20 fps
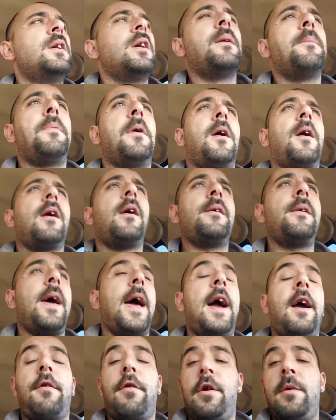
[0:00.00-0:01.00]
But
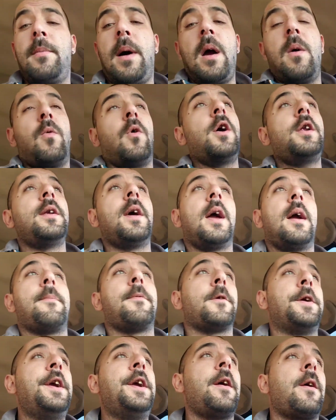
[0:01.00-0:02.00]
actually, my one
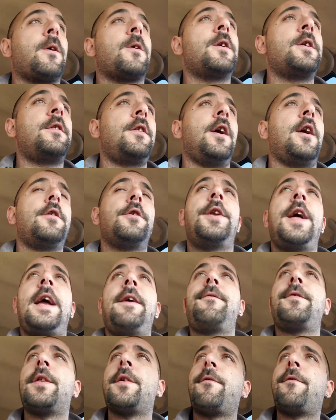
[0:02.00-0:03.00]
neighbor, he heard it the other day
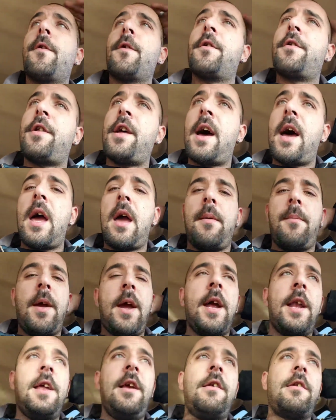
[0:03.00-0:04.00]
for the first time,
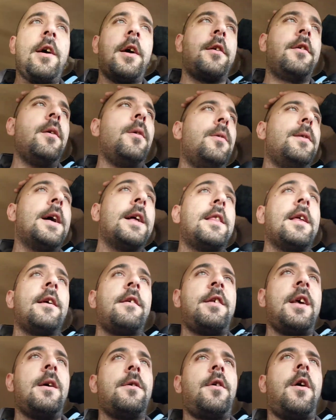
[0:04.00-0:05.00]
and he's like, dude, that thing
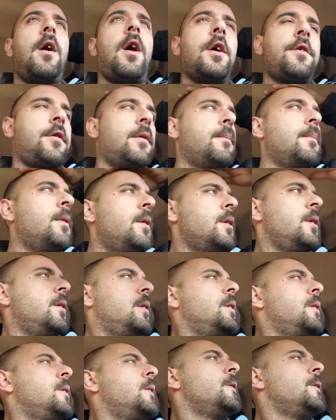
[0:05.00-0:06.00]
sounds awesome.
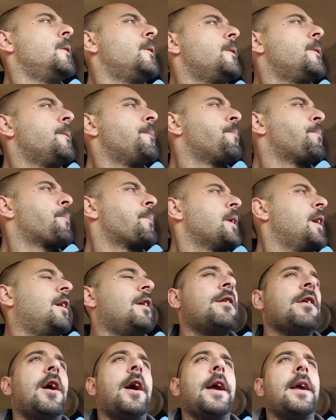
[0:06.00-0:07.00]

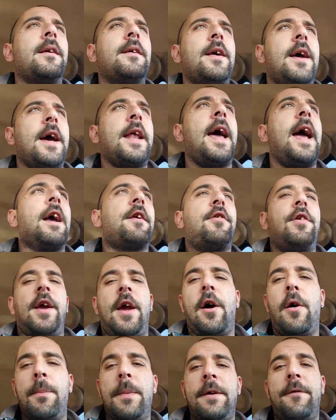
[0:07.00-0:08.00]
He's like, it actually
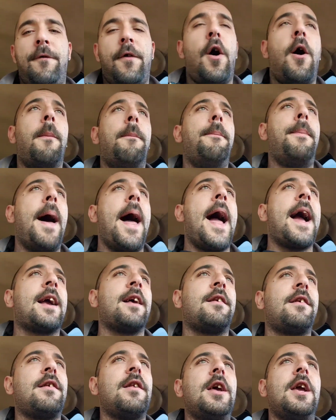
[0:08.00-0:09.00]
helped me fall back
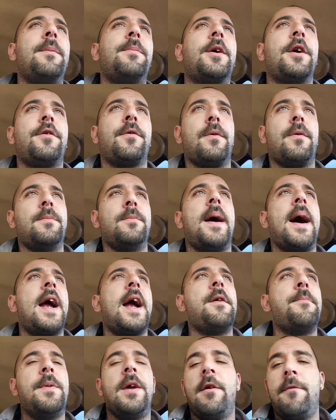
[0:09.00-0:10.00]
asleep because it
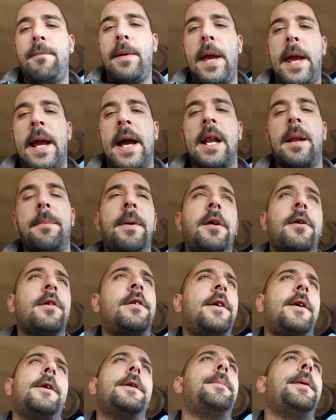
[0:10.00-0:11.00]
reminded me of being on a
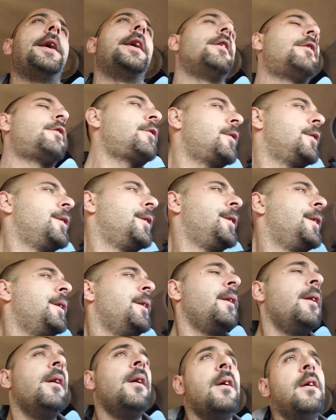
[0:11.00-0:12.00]
military base.
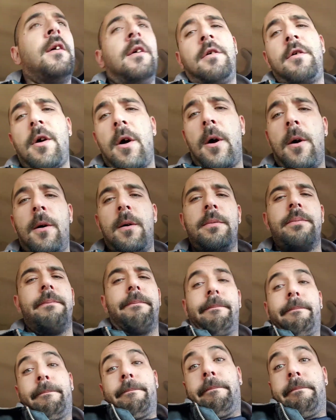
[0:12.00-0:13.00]
So,
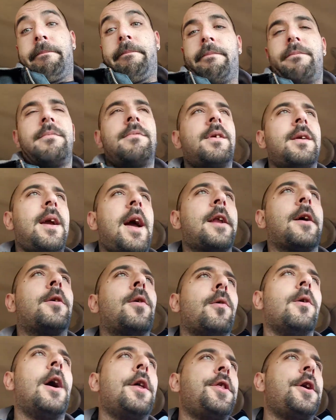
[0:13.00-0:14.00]
kind of
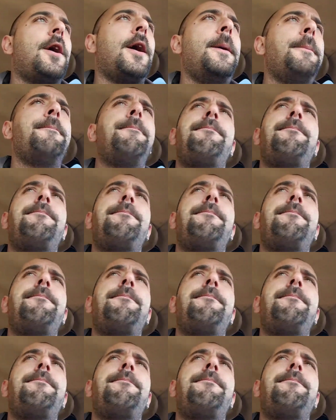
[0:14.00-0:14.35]
cool, I thought.